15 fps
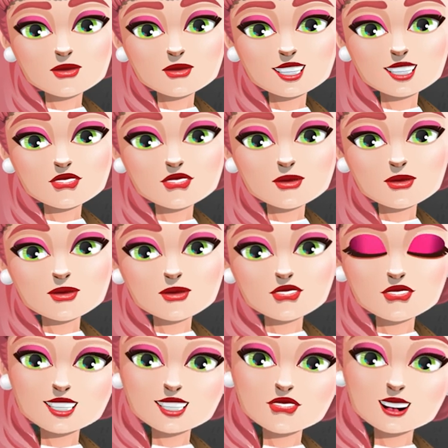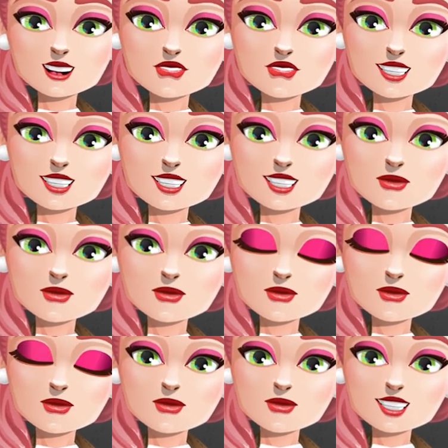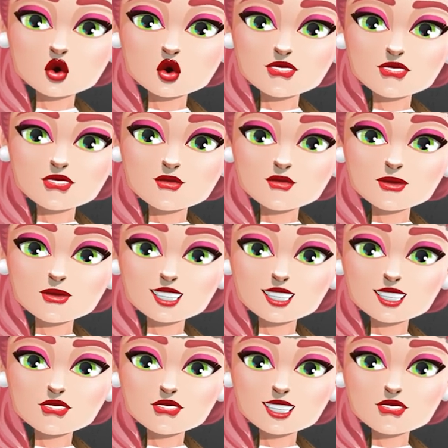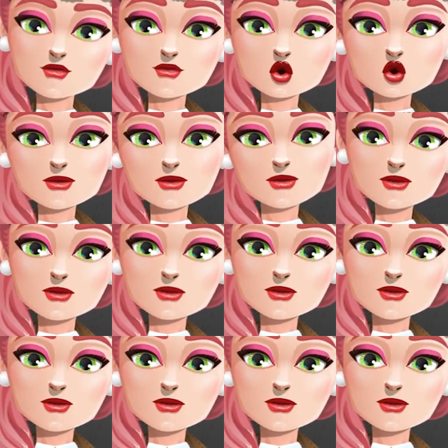The app also allows you to import custom models.